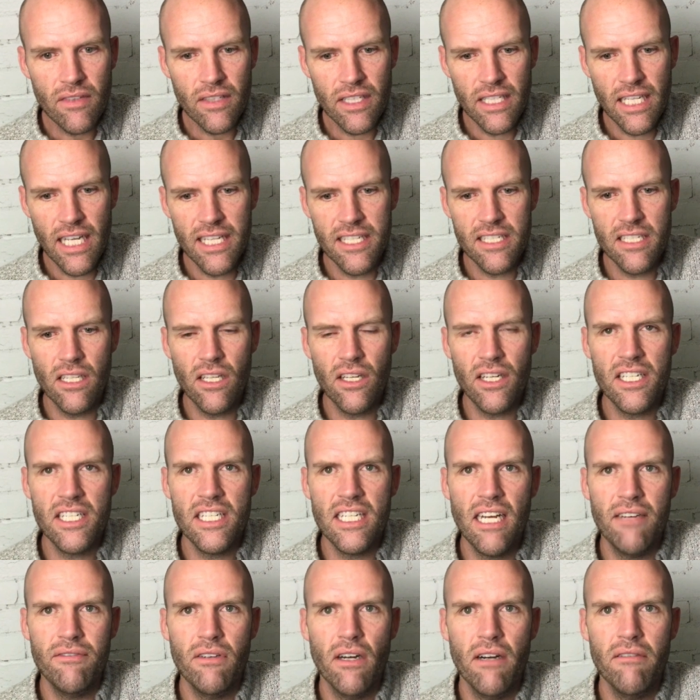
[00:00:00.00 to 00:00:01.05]
There's a lot of
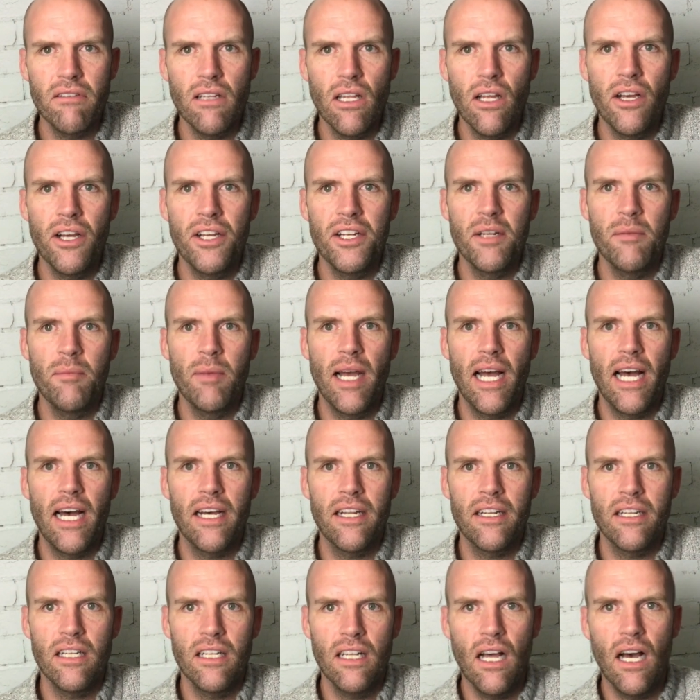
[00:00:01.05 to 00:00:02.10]
stuff I've learned
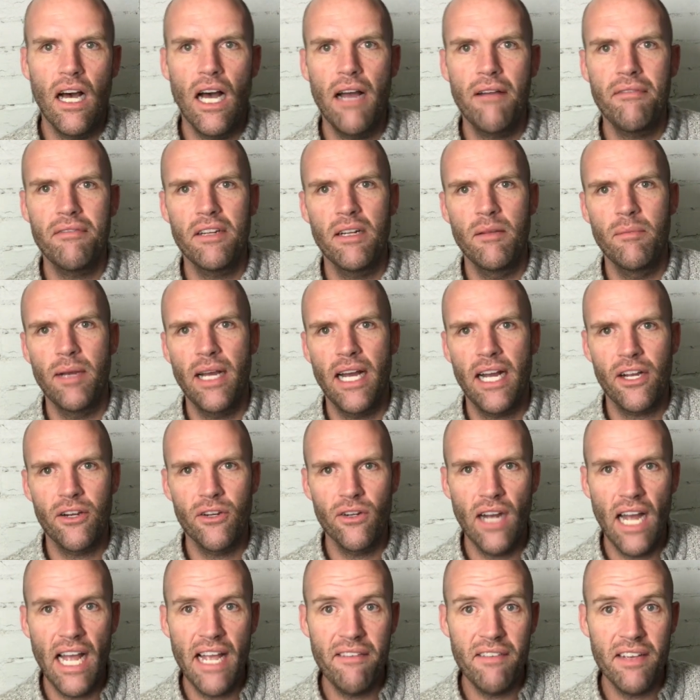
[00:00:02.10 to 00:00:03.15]
about life and about
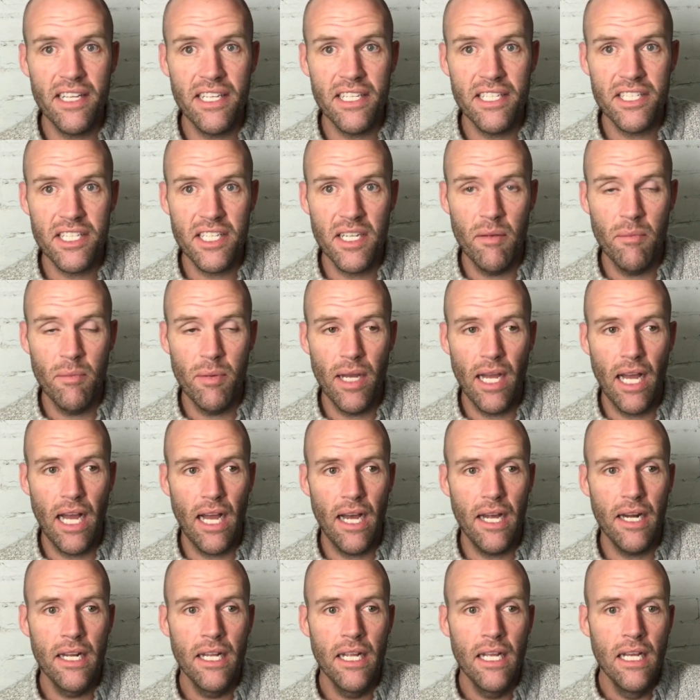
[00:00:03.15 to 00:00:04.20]
cravings and
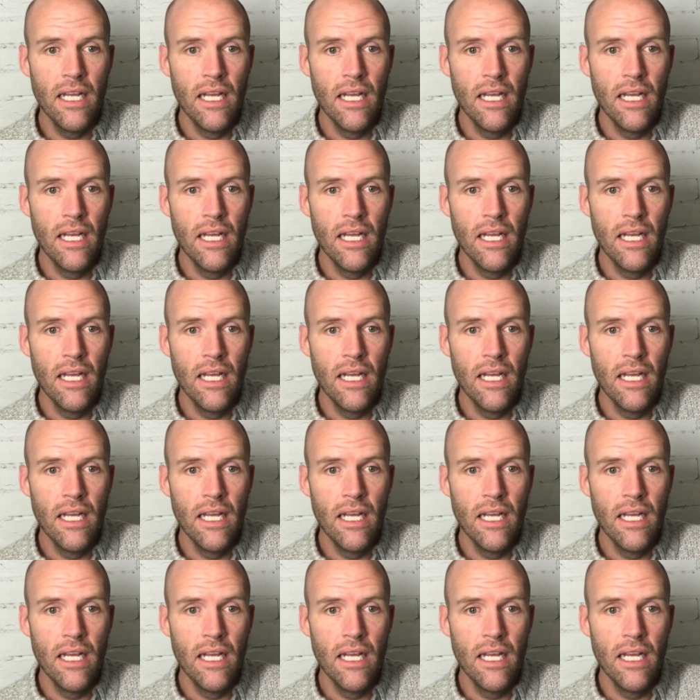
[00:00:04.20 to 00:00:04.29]
about